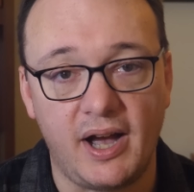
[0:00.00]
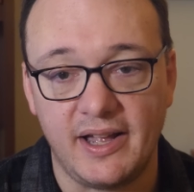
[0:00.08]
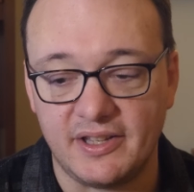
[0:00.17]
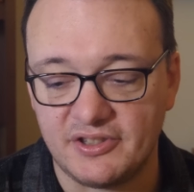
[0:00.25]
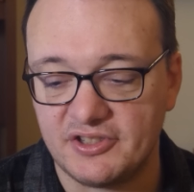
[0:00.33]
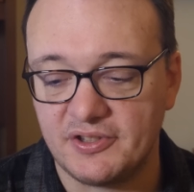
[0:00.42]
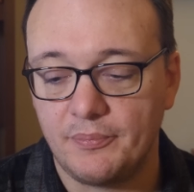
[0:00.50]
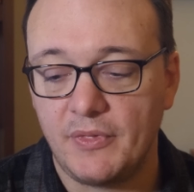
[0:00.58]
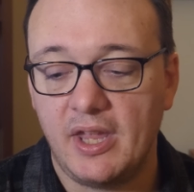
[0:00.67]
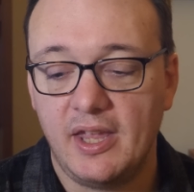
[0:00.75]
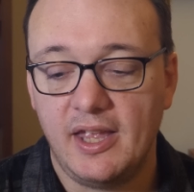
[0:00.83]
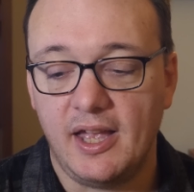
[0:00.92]
POTS,
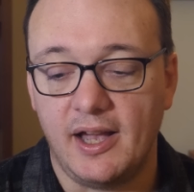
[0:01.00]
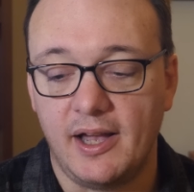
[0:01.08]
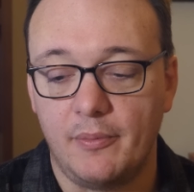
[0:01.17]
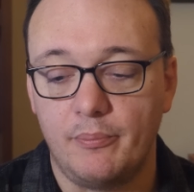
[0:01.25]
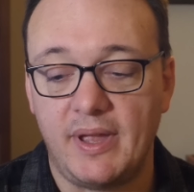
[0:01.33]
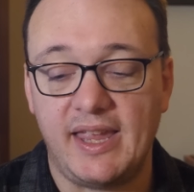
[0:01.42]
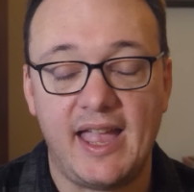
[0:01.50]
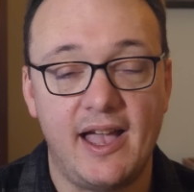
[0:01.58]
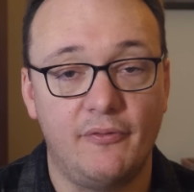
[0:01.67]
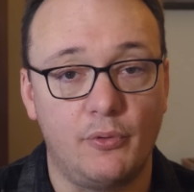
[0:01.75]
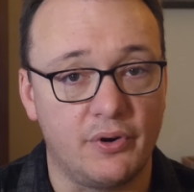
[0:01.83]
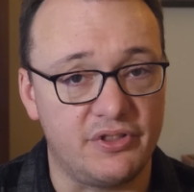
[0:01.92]
um, may
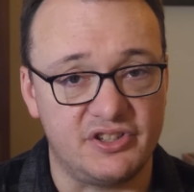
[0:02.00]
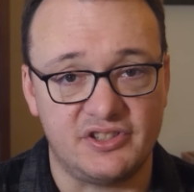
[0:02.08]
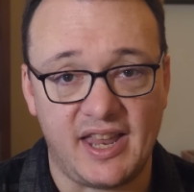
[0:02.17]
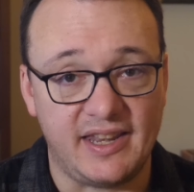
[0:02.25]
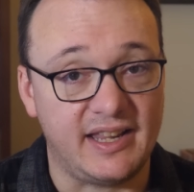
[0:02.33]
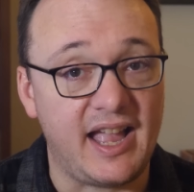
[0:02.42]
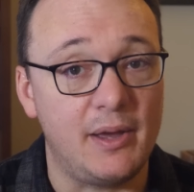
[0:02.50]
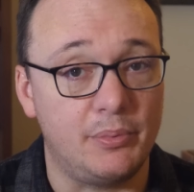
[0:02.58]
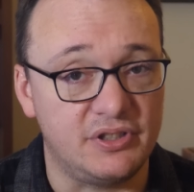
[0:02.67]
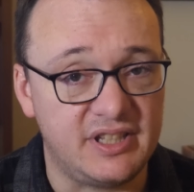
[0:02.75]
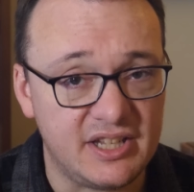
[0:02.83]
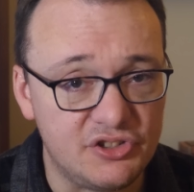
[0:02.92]
have orthostatic
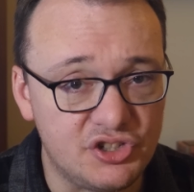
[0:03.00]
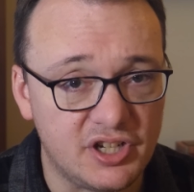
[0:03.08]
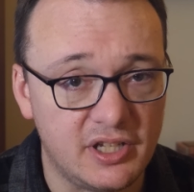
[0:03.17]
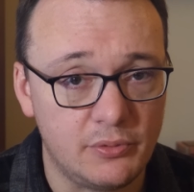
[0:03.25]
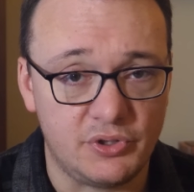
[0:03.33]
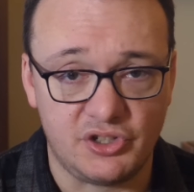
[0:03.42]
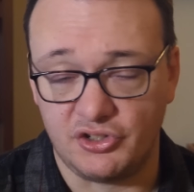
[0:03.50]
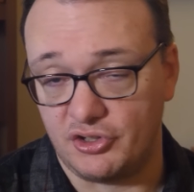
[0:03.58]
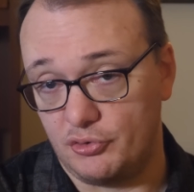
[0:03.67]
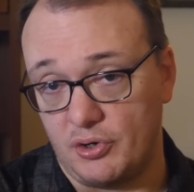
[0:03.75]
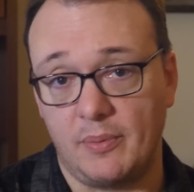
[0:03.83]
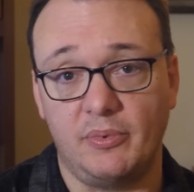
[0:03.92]
hypotension, which is
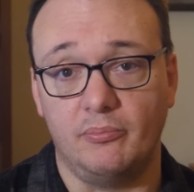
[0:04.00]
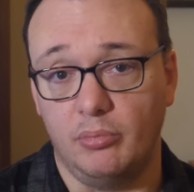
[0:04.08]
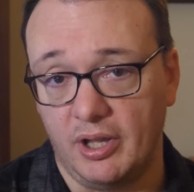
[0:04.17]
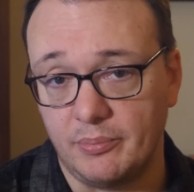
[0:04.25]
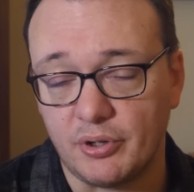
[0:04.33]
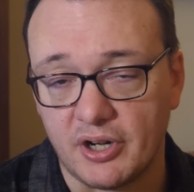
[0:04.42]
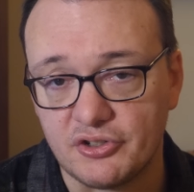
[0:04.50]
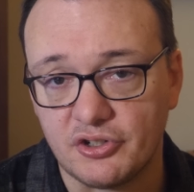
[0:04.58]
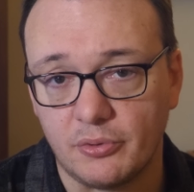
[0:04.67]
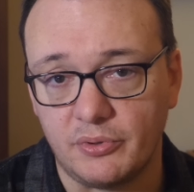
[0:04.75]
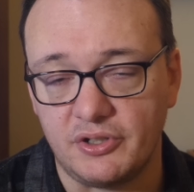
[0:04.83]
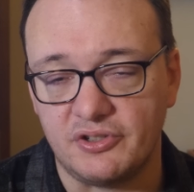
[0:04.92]
a drop of blood
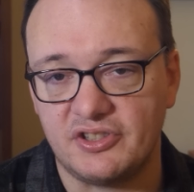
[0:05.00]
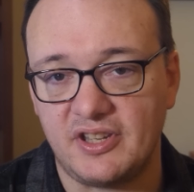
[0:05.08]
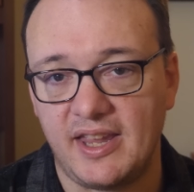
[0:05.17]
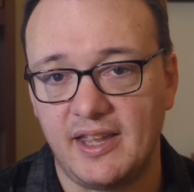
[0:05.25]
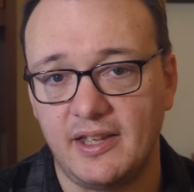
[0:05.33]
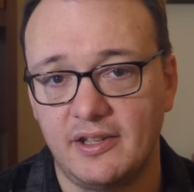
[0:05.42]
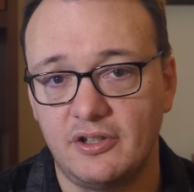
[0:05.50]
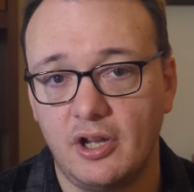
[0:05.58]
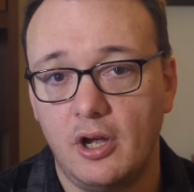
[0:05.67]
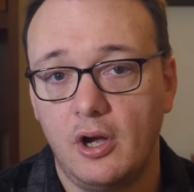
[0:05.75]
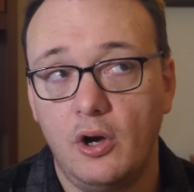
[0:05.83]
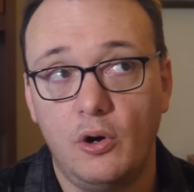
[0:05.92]
pressure when you stand,
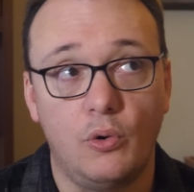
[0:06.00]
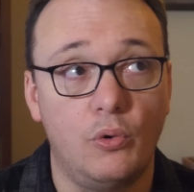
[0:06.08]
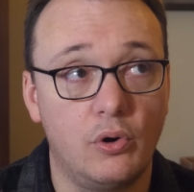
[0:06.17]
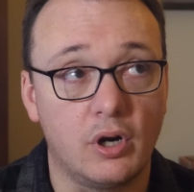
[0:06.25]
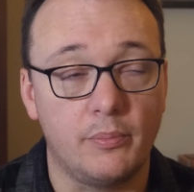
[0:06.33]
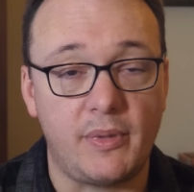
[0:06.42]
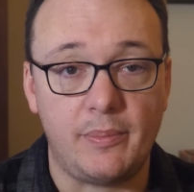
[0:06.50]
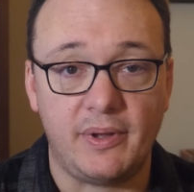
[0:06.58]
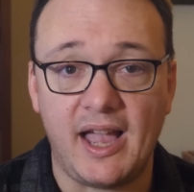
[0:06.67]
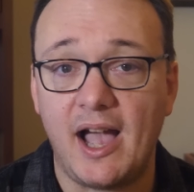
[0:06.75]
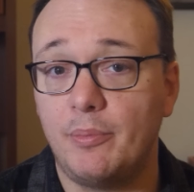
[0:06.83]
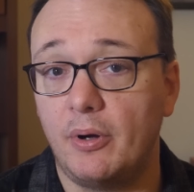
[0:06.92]
or
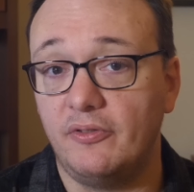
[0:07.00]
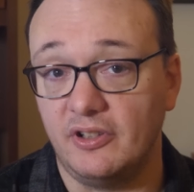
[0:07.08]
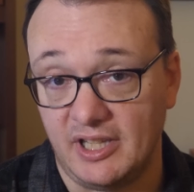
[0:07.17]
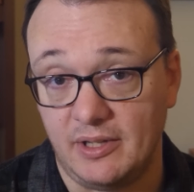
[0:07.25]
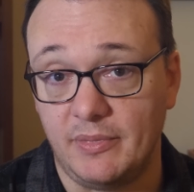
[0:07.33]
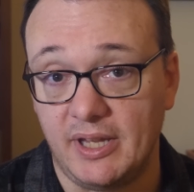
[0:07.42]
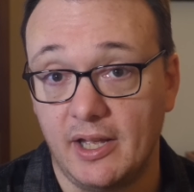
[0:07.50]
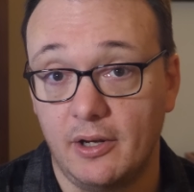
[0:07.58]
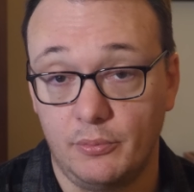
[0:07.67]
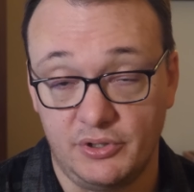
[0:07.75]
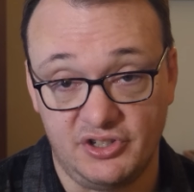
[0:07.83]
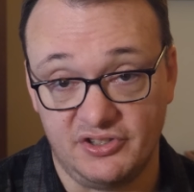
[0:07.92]
maybe
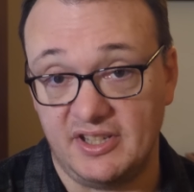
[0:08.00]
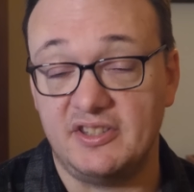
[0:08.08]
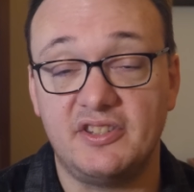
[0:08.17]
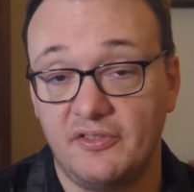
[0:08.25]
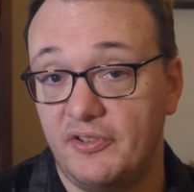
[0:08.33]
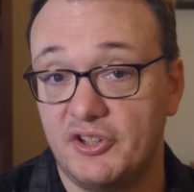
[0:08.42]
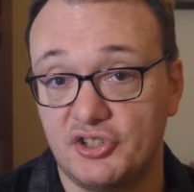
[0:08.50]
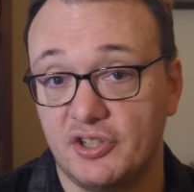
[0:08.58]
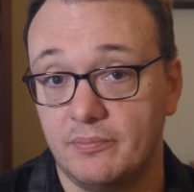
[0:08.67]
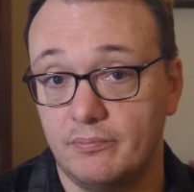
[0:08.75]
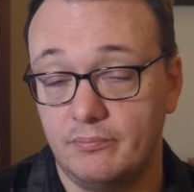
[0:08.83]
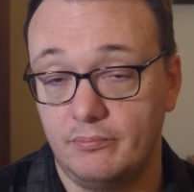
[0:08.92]
hypovolemia, which is
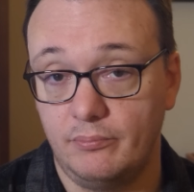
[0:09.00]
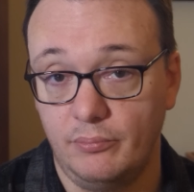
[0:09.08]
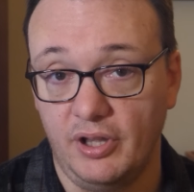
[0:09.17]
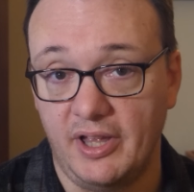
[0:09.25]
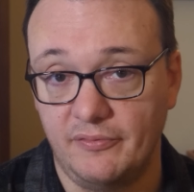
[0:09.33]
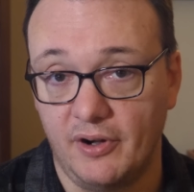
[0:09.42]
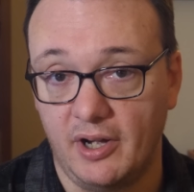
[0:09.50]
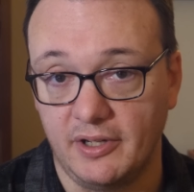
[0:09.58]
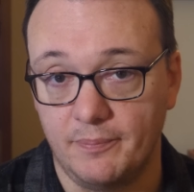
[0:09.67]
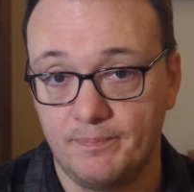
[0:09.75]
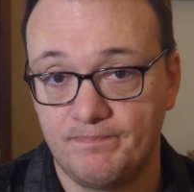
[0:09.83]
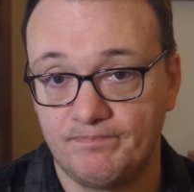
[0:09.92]
insufficient blood
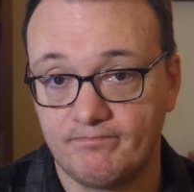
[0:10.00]
volume.